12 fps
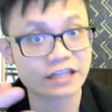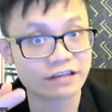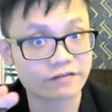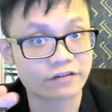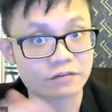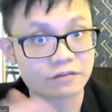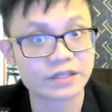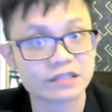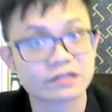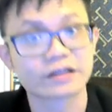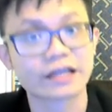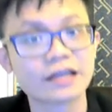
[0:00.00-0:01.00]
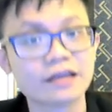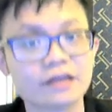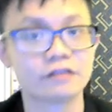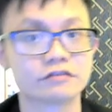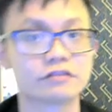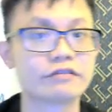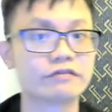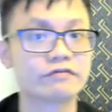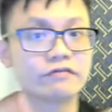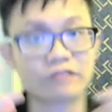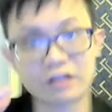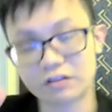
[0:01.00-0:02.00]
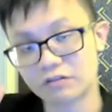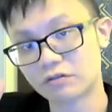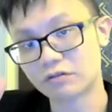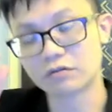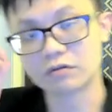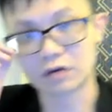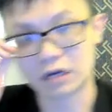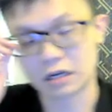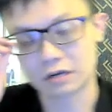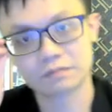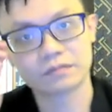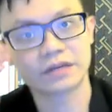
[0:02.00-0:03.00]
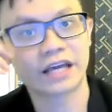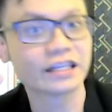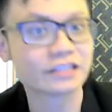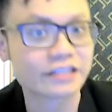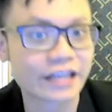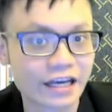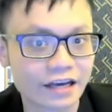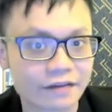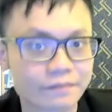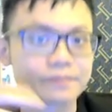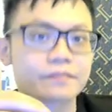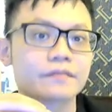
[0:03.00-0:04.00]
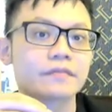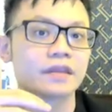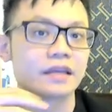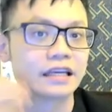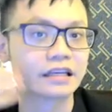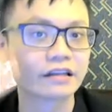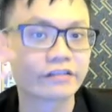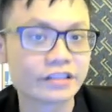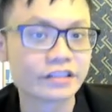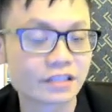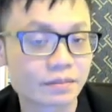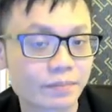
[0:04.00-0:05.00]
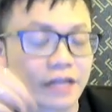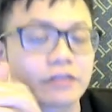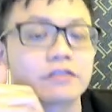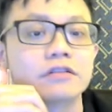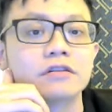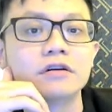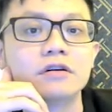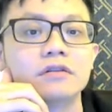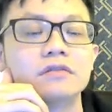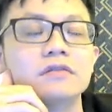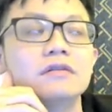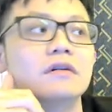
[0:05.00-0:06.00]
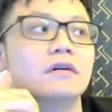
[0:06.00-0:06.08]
enforcement. Okay. So we want to catch them, increase the patrol,